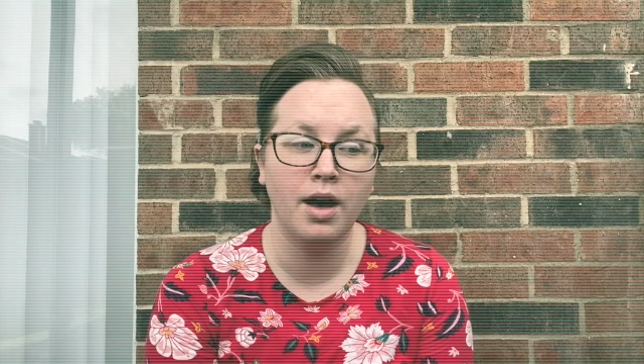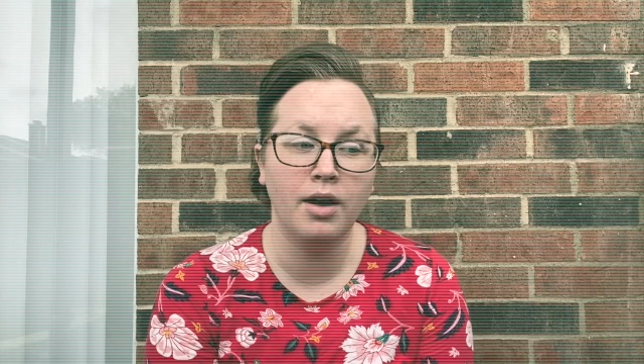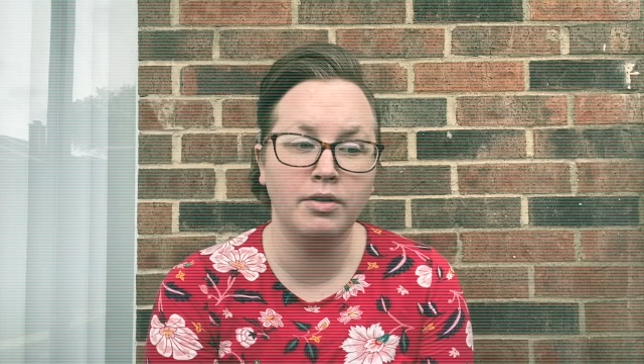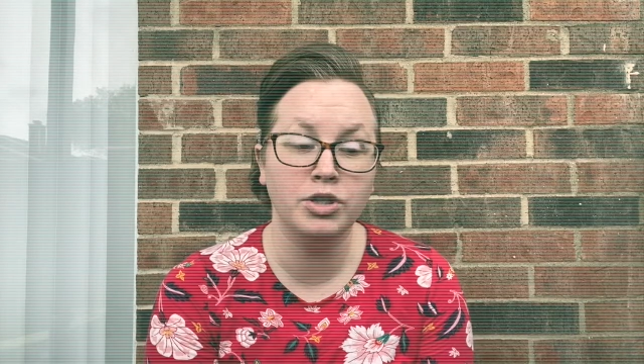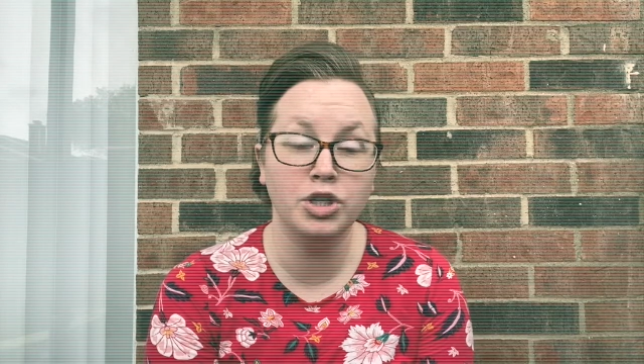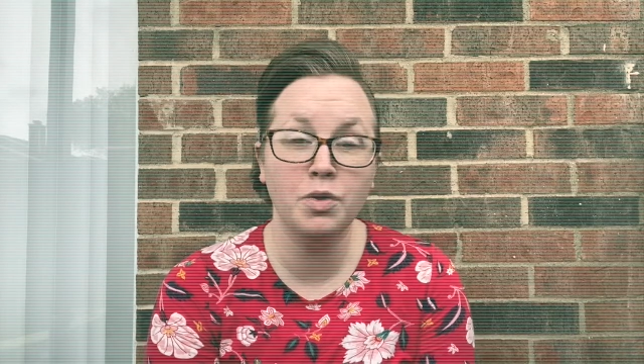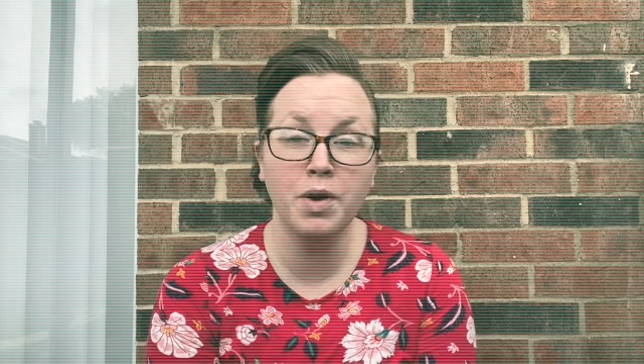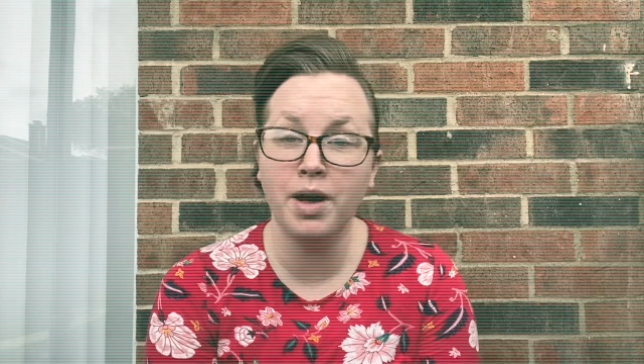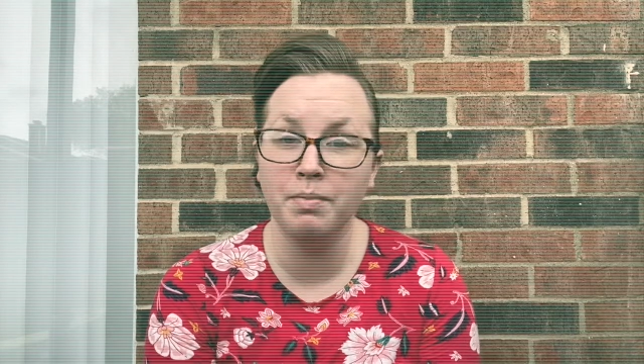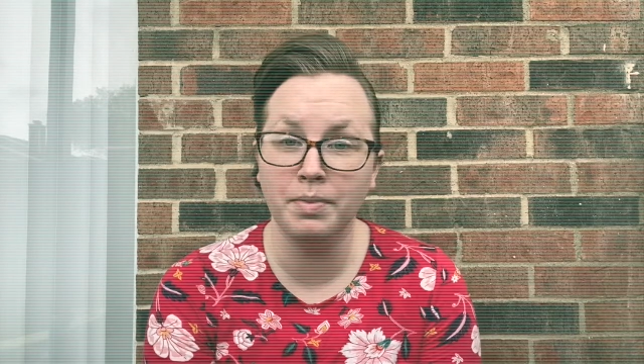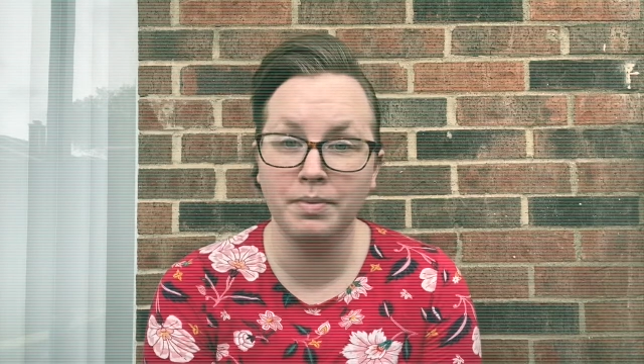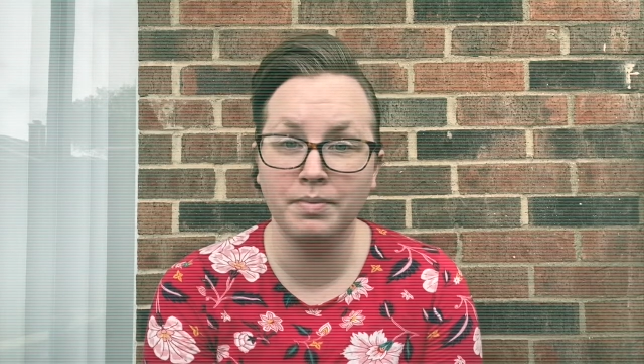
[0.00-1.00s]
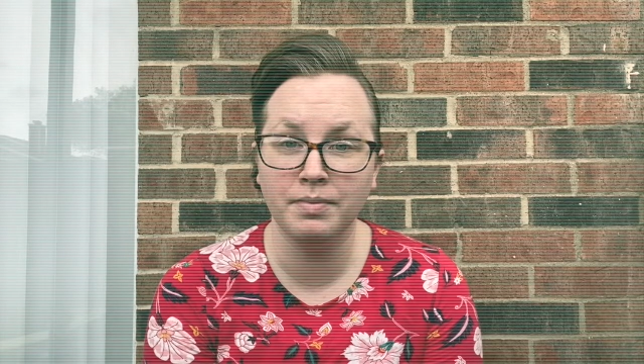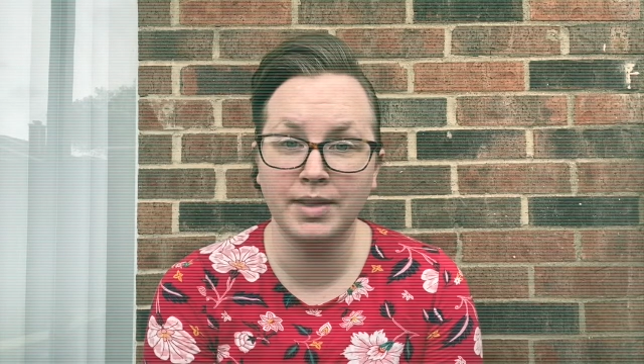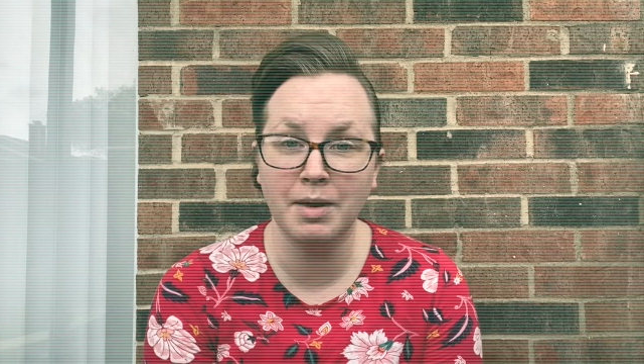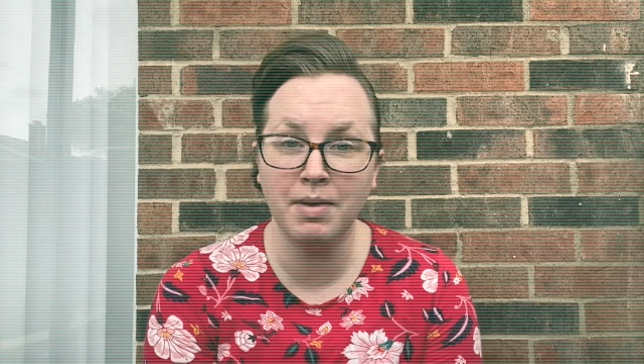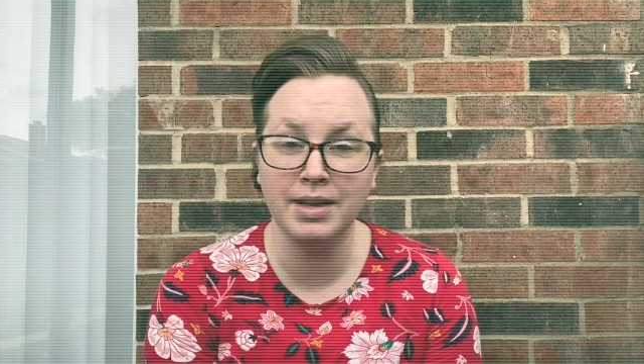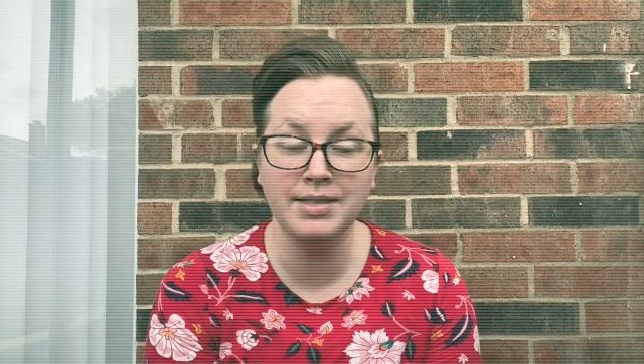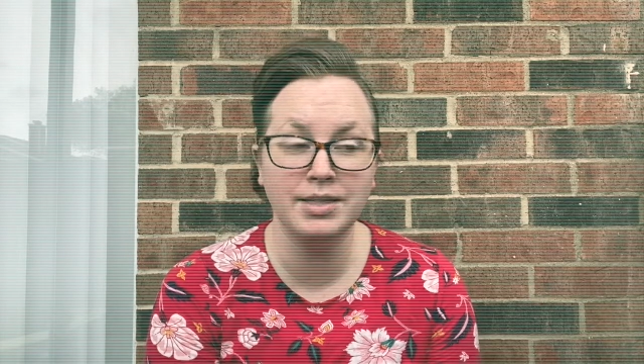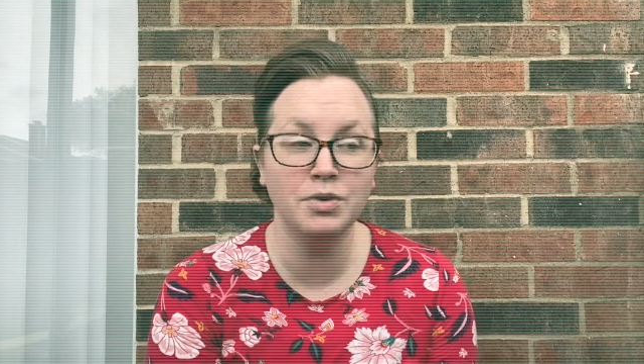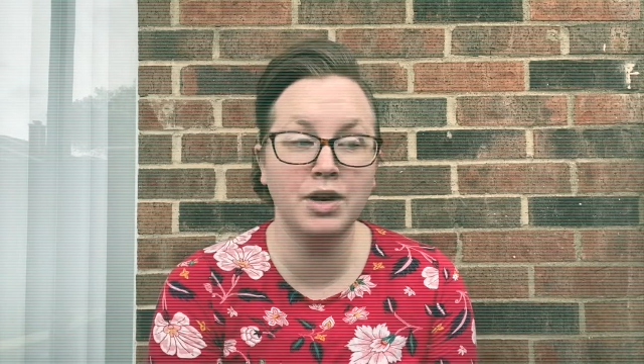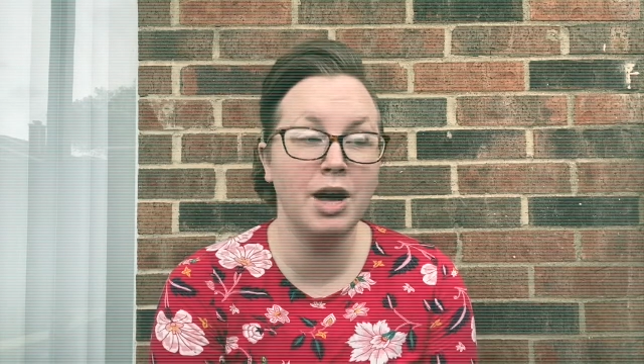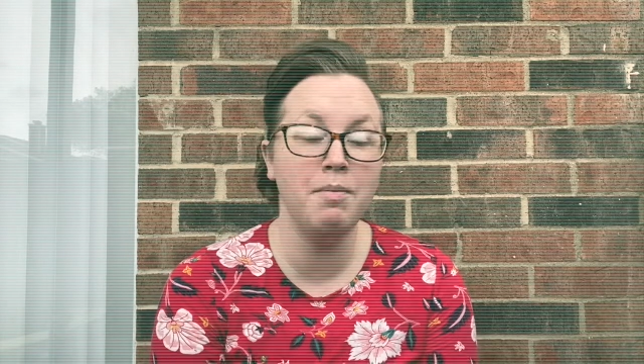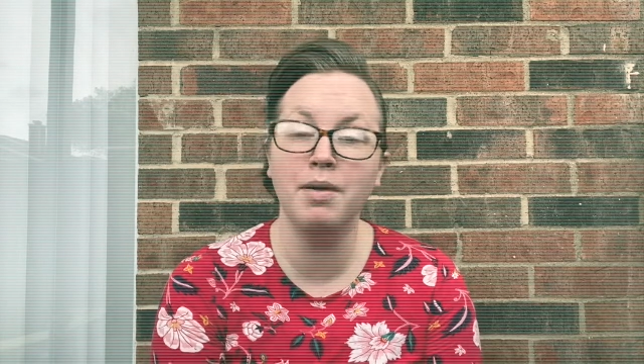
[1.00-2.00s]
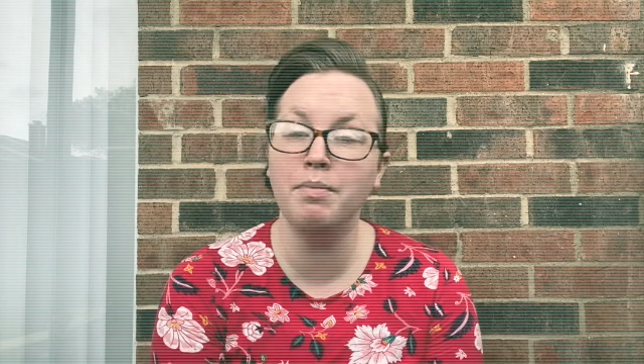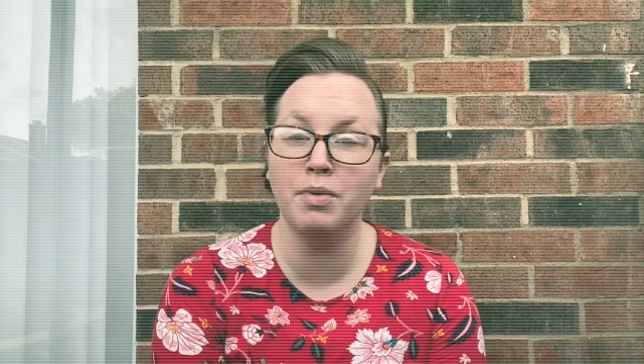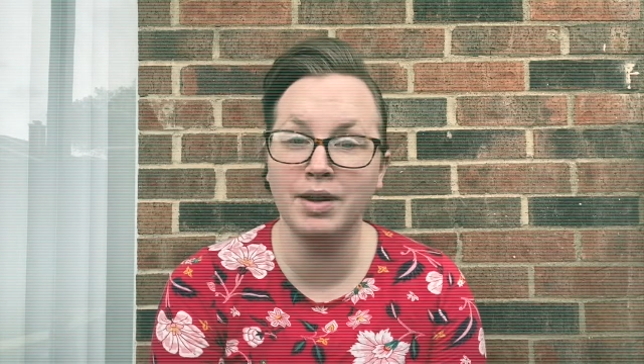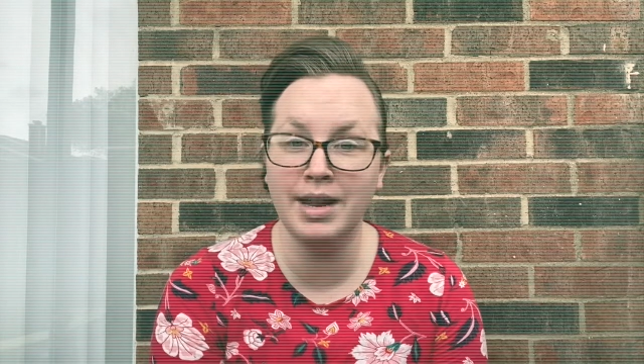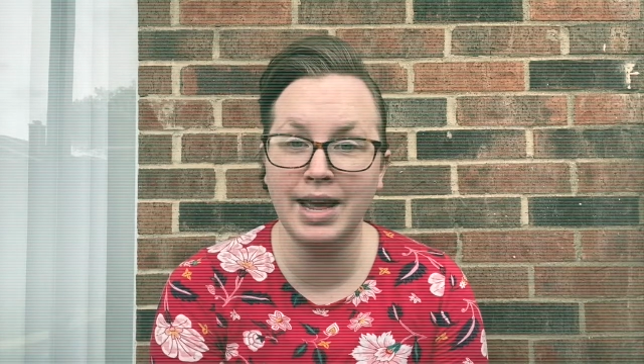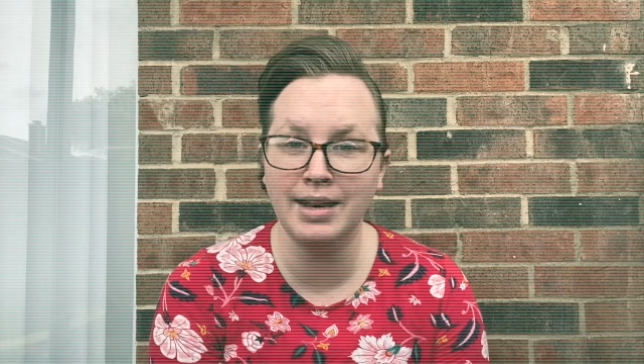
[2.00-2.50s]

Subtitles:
show up. They might still come up one day.